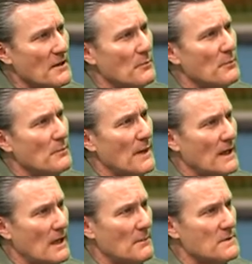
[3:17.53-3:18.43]
of
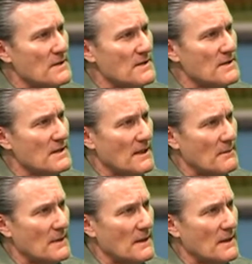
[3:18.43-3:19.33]
back up just a
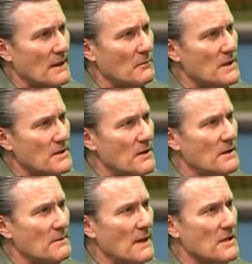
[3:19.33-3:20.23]
slight bit, and we
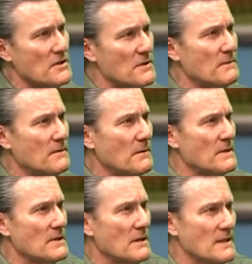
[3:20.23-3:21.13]
talked about it just before we
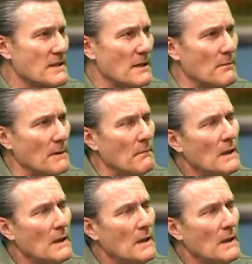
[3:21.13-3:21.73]
started taping,